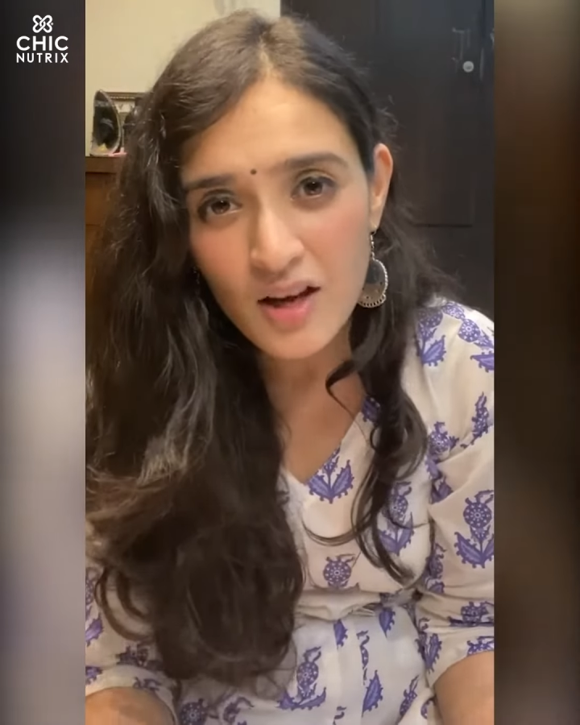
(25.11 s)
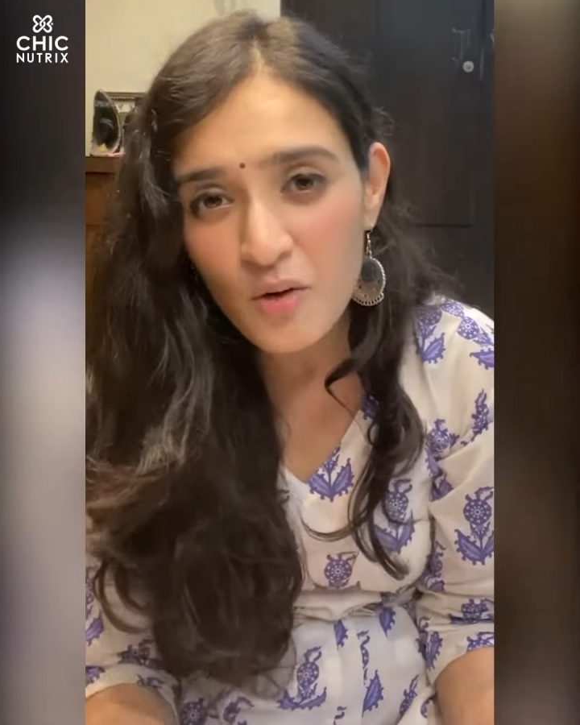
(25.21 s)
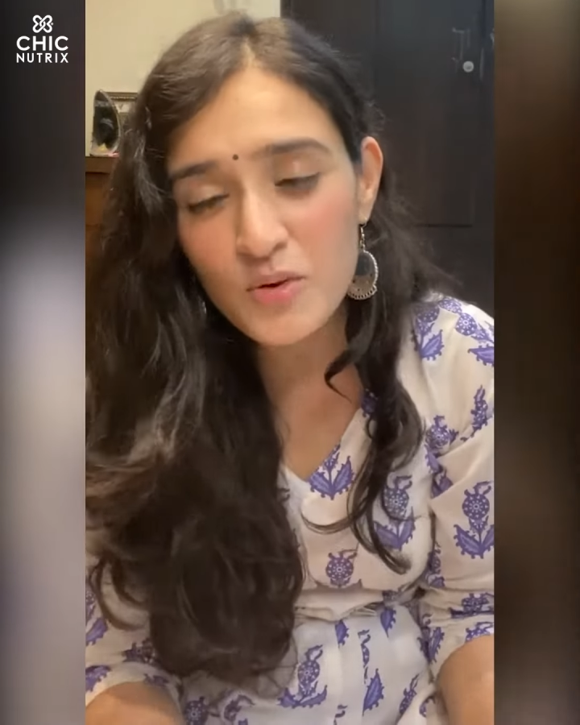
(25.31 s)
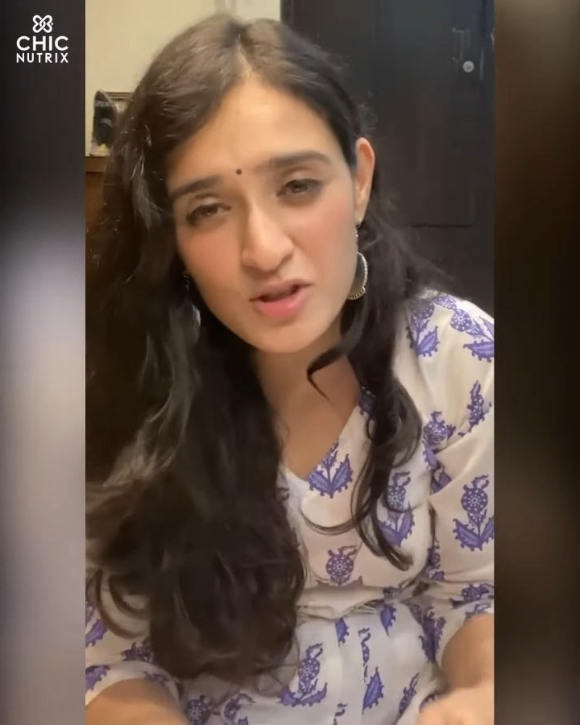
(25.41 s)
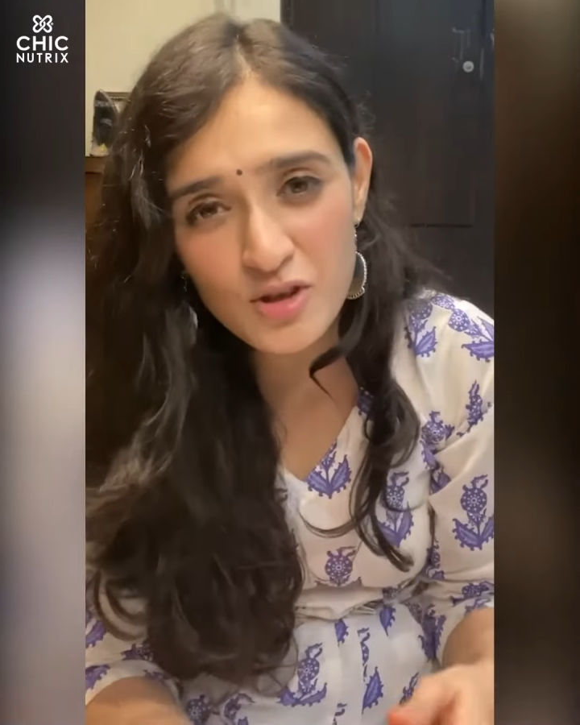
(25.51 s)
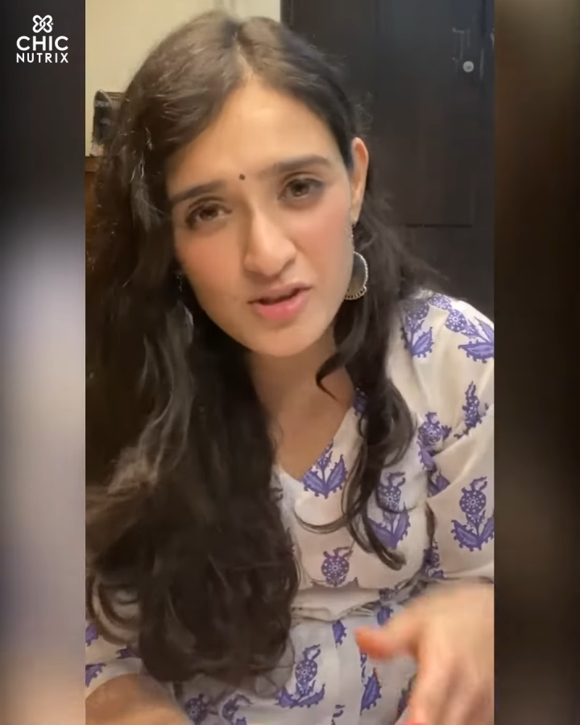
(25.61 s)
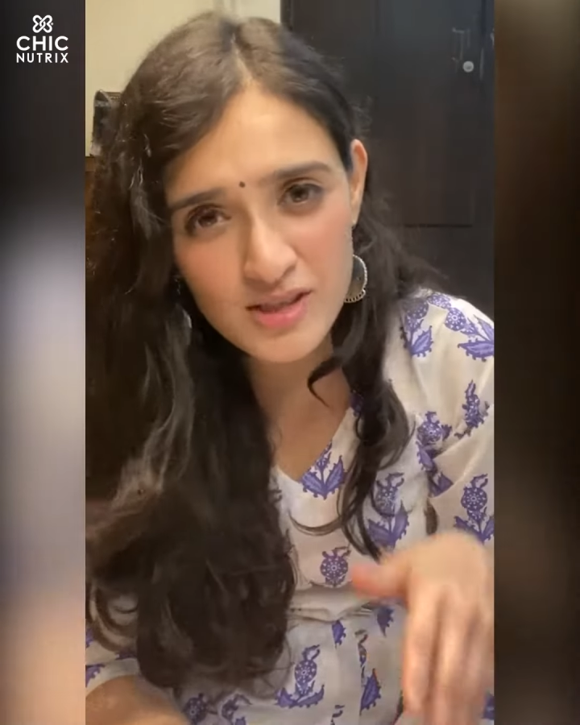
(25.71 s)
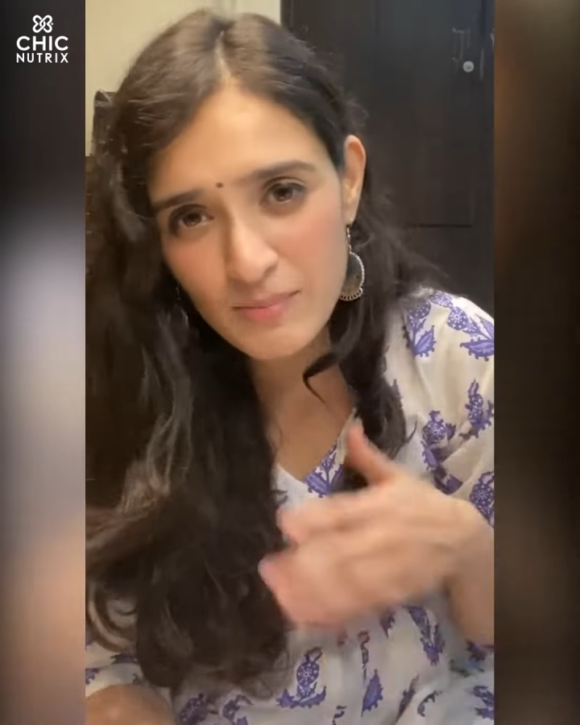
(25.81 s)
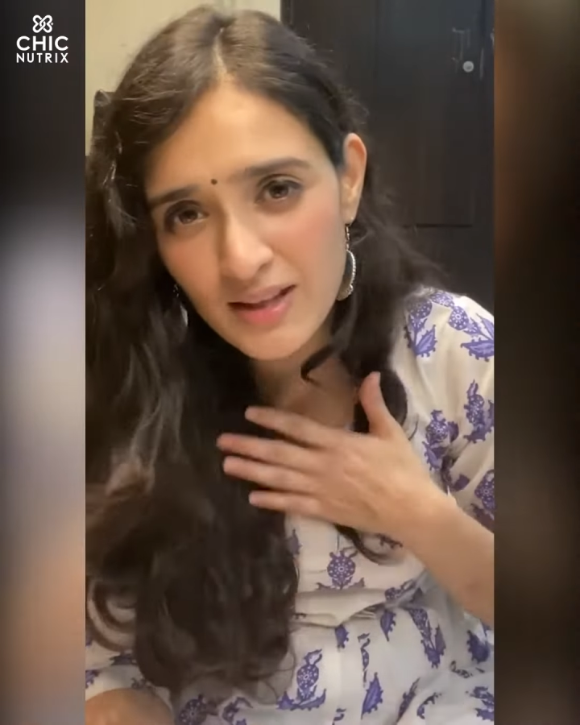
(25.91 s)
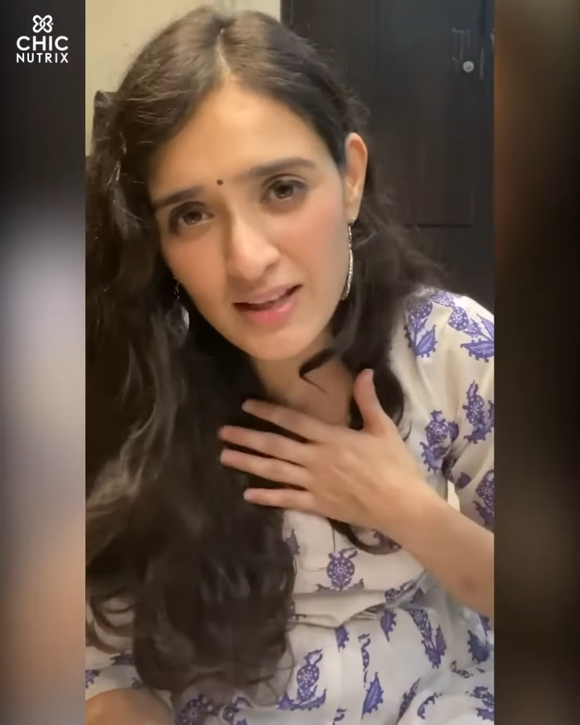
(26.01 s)
which is also
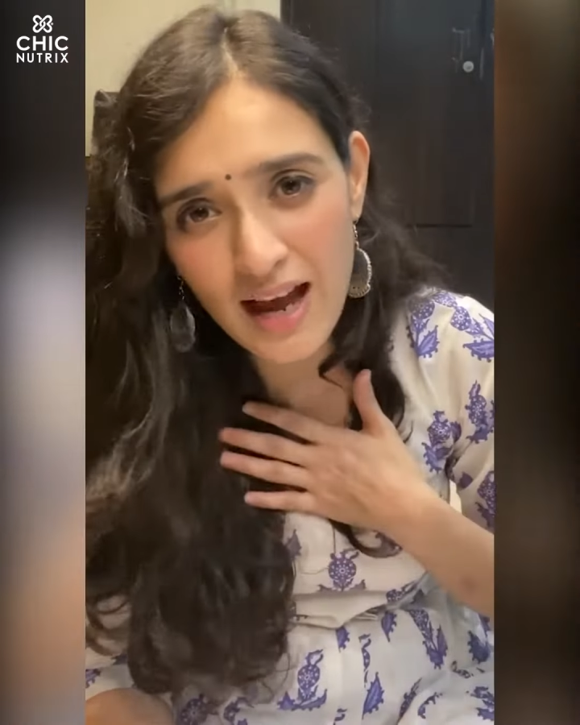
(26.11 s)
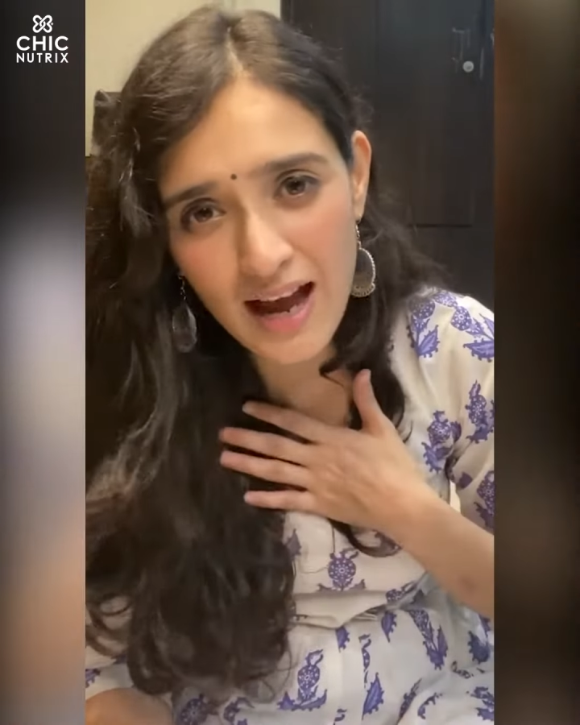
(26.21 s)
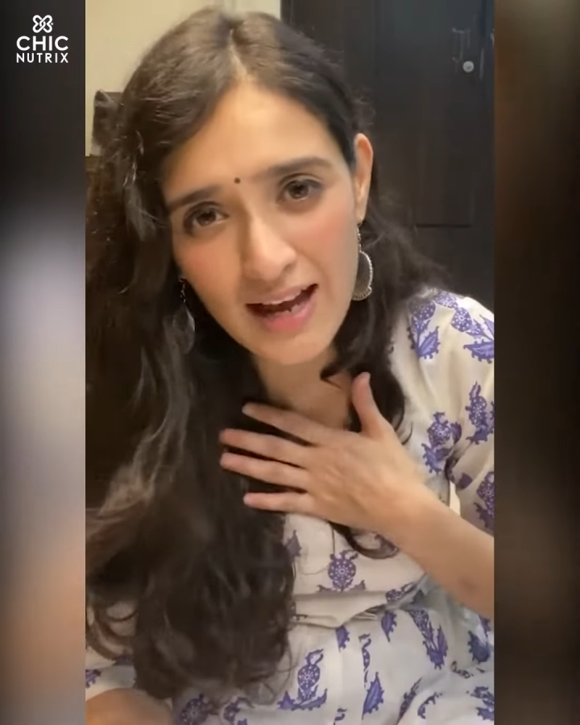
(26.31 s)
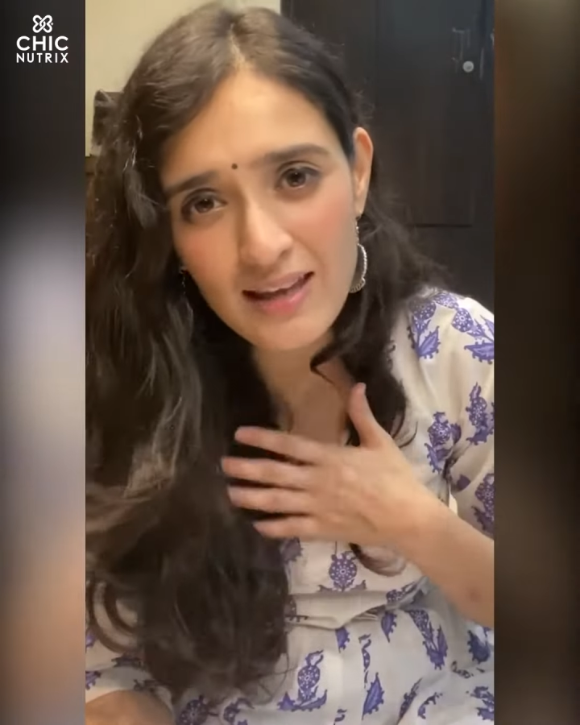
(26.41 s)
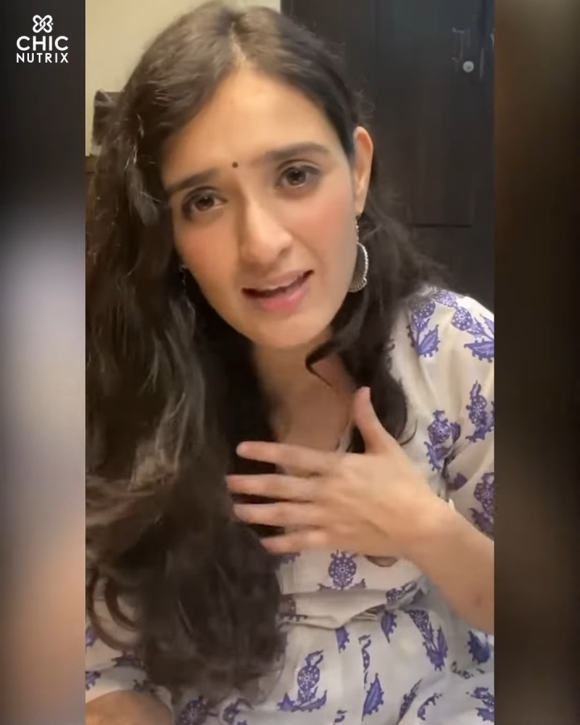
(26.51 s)
something that I